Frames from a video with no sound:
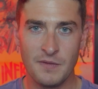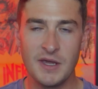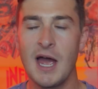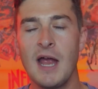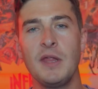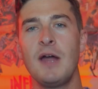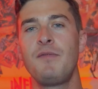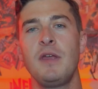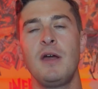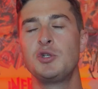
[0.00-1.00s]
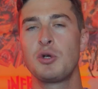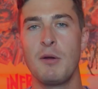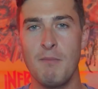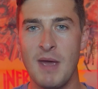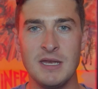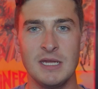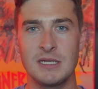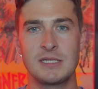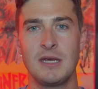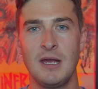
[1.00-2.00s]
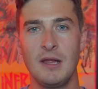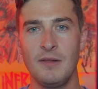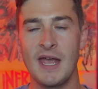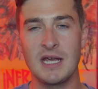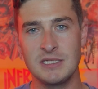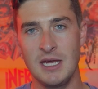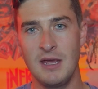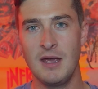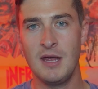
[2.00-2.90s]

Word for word: The guy left a tremendous legacy.